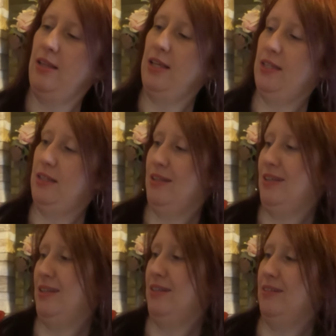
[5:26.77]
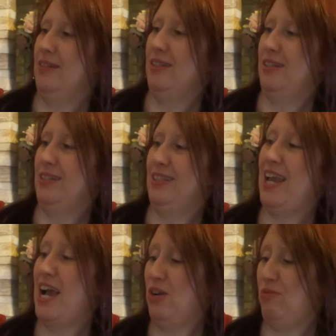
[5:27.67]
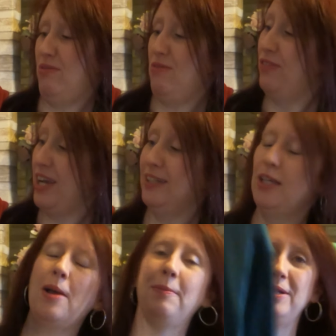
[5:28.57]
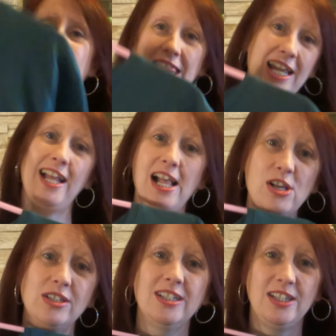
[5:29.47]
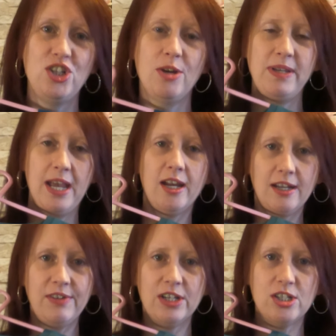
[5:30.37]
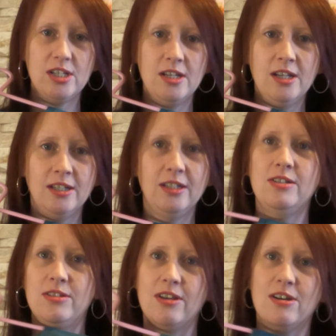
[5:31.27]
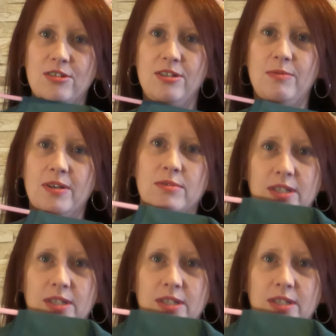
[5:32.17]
That's, see, I don't know if it is, but nothing that looks like the Jim Carrey version. You know, the cartoony one